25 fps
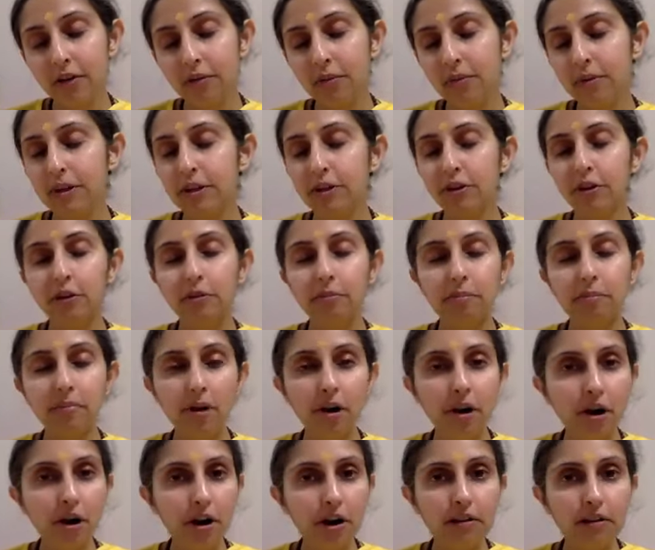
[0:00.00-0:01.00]
we know
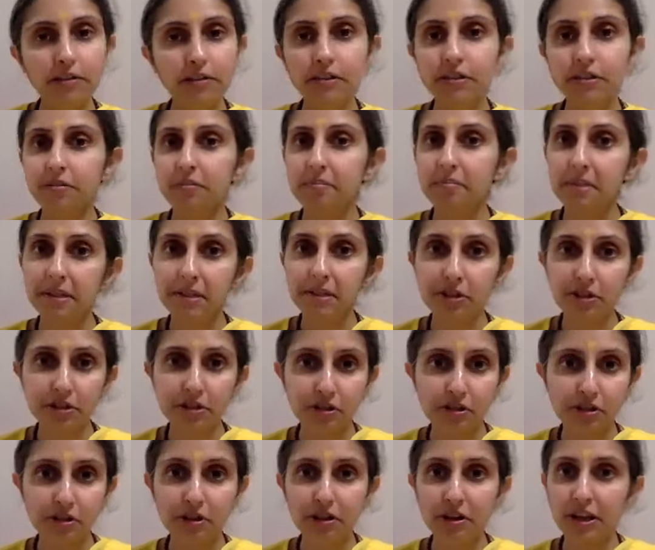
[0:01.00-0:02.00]
pot,
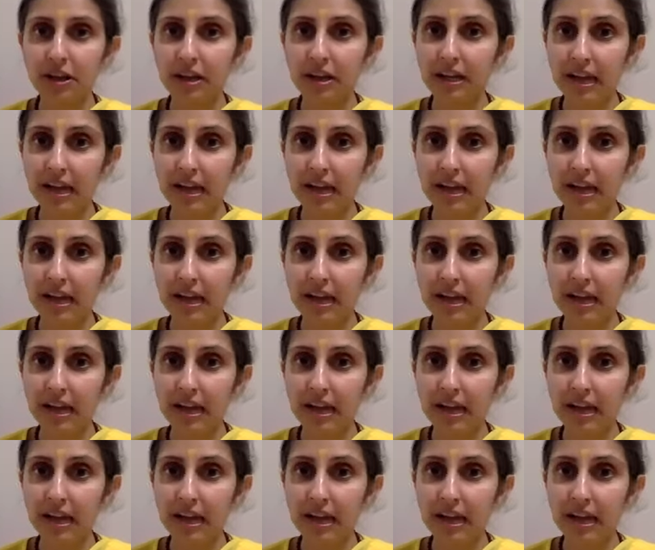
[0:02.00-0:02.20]
pitcher,